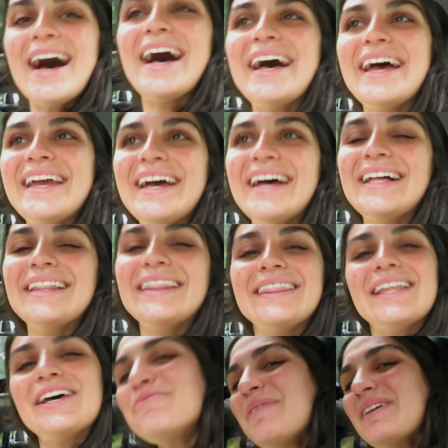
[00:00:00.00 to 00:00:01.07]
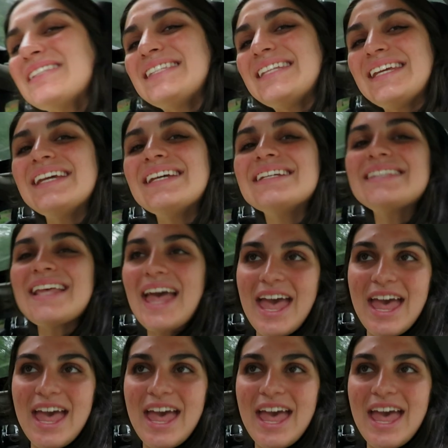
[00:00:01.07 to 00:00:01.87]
Hi, hello besties,